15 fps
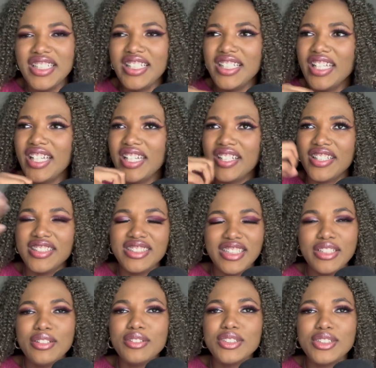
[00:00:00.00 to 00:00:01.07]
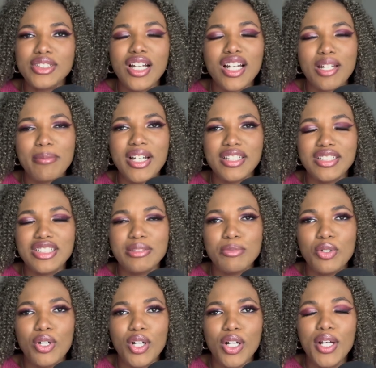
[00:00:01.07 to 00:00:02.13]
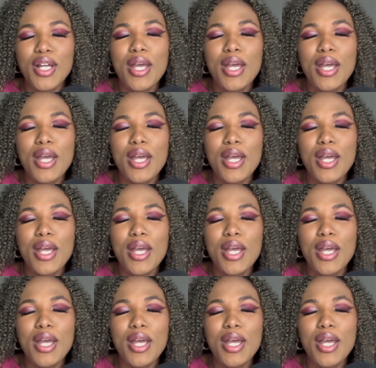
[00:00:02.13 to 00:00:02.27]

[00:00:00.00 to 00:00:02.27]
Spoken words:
can continue to talk about this more,